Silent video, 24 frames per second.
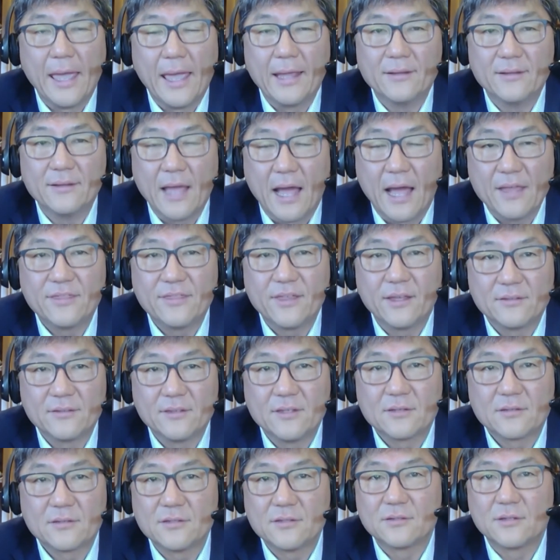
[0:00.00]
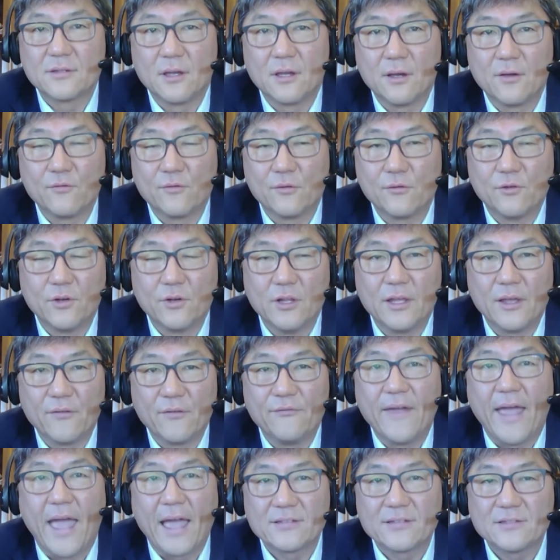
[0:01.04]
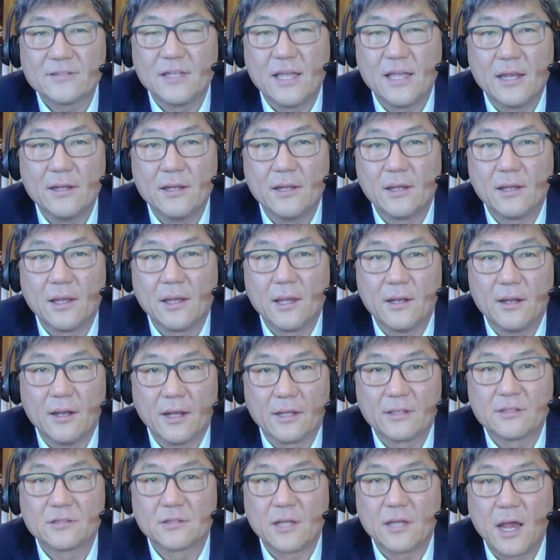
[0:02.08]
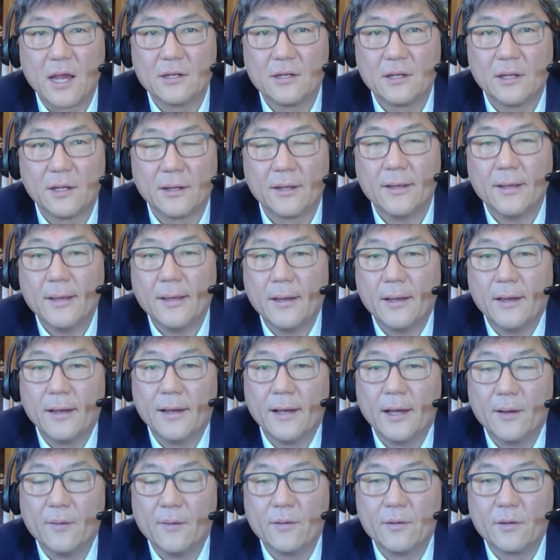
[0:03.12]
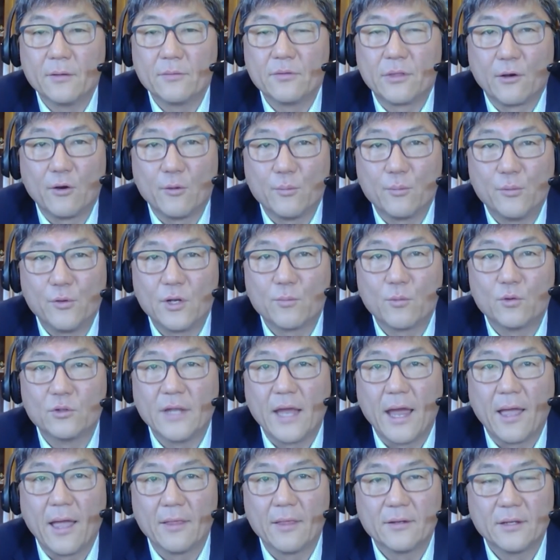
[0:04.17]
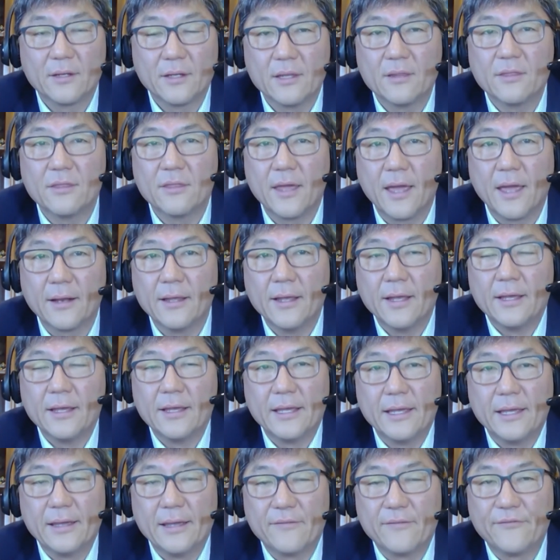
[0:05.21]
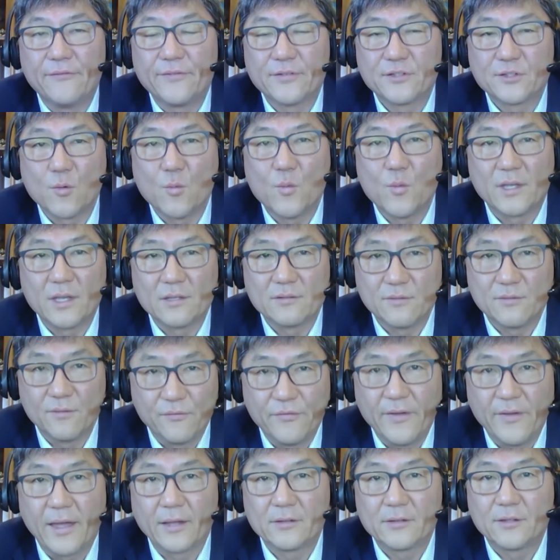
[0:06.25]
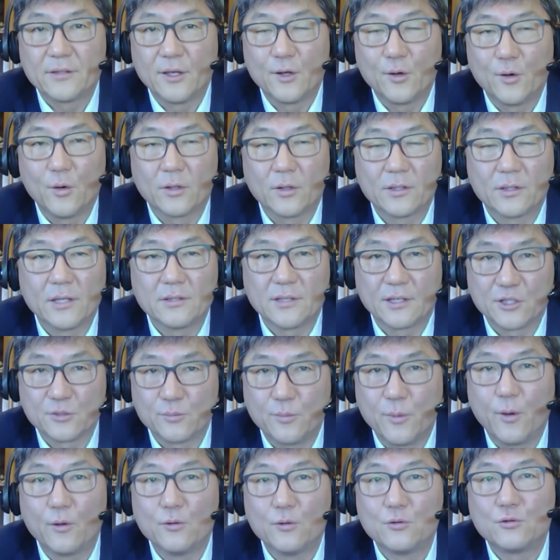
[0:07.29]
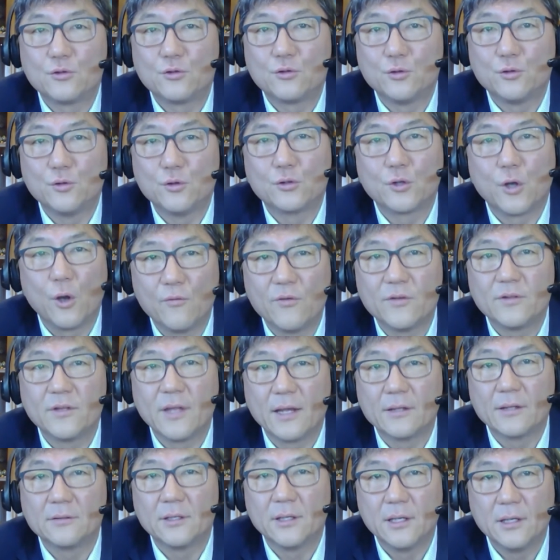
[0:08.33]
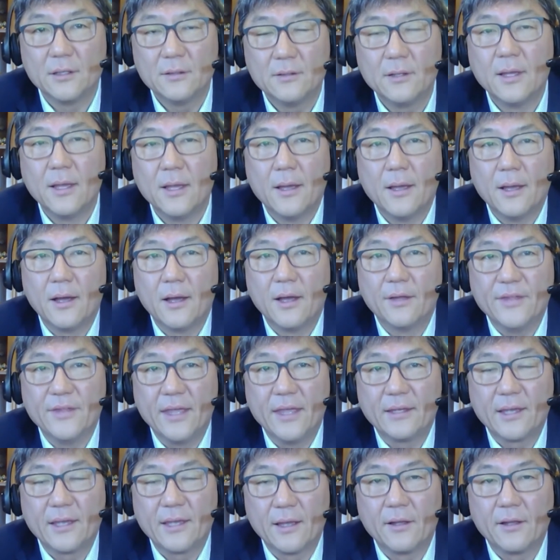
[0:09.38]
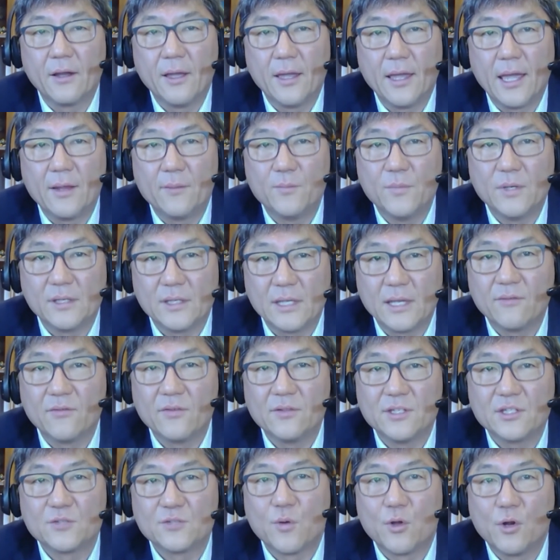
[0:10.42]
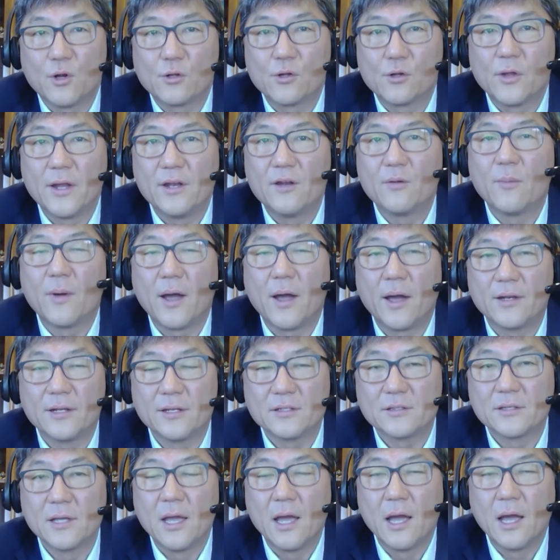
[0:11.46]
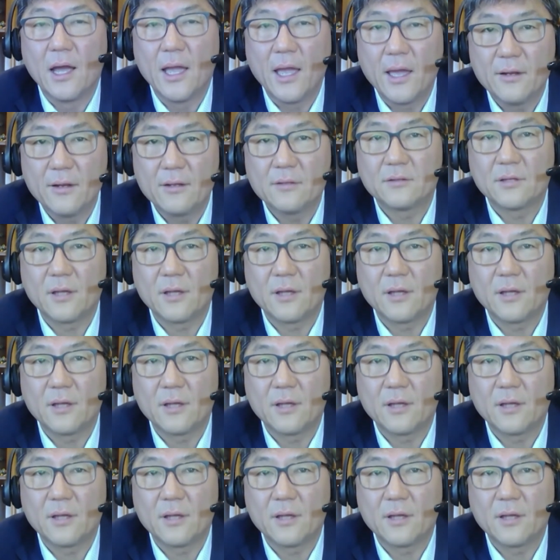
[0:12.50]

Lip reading: And I think this is really a fascinating and exciting therapeutic modality, in that if someone gets infected or gets exposed to COVID-19, they can go ahead and be given these monoclonal antibodies ahead of